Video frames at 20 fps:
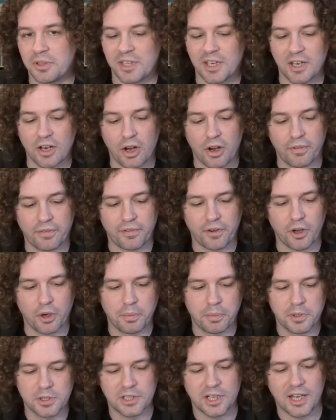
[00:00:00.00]
I didn't offer it
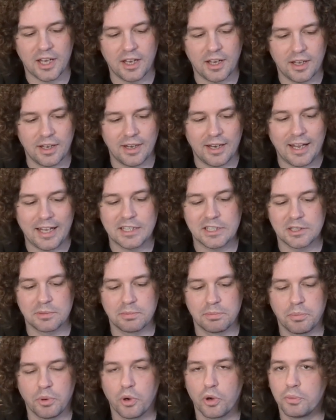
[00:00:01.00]
up as our
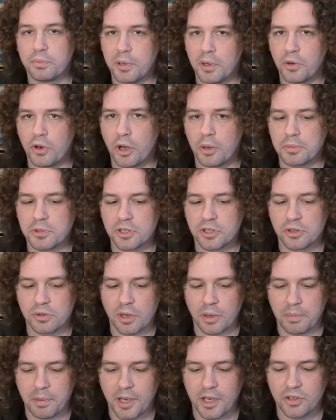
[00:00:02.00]
last board build option to
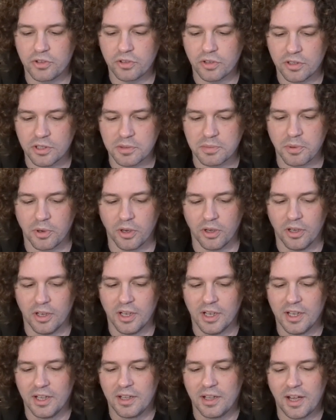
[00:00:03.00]
our patrons, but
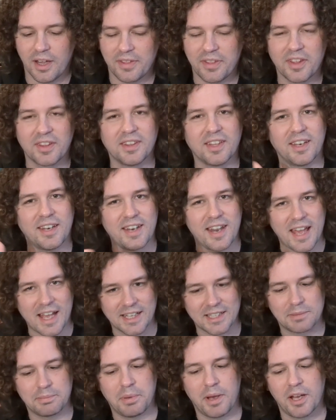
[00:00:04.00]
I think the
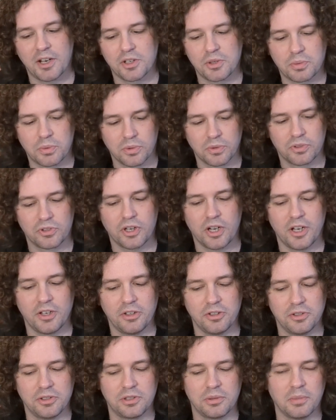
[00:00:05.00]
next batch will try and
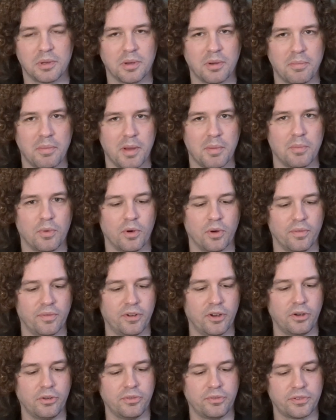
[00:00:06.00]
do something a bit more
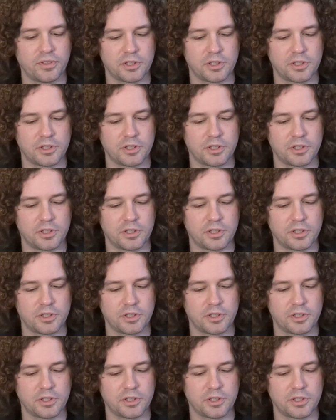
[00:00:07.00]
involved for